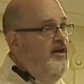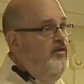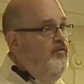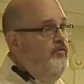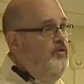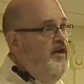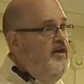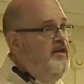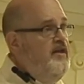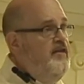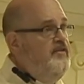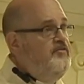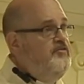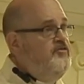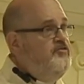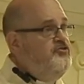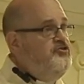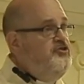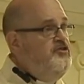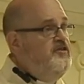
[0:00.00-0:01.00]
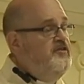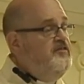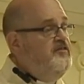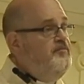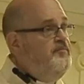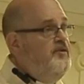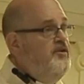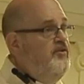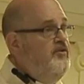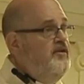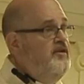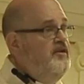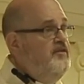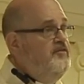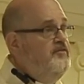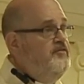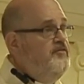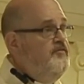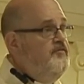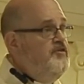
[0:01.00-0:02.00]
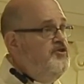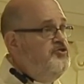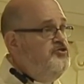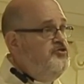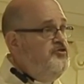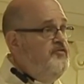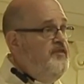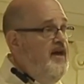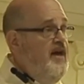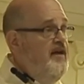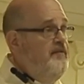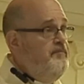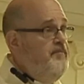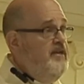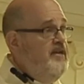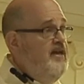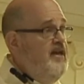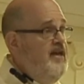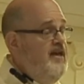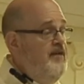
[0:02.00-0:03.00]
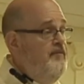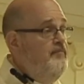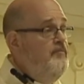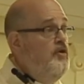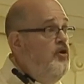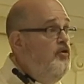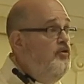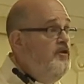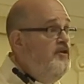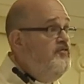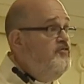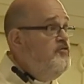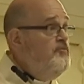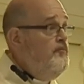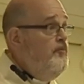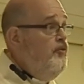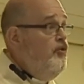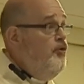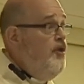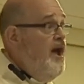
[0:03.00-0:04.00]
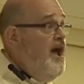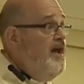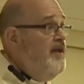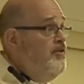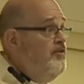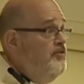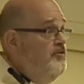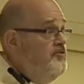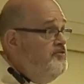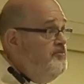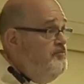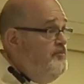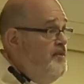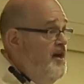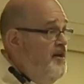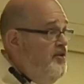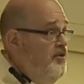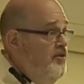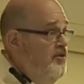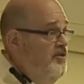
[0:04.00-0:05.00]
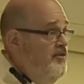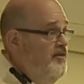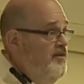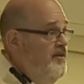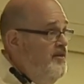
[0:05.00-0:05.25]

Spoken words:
right, as she experienced the vision that became known as the miraculous medal.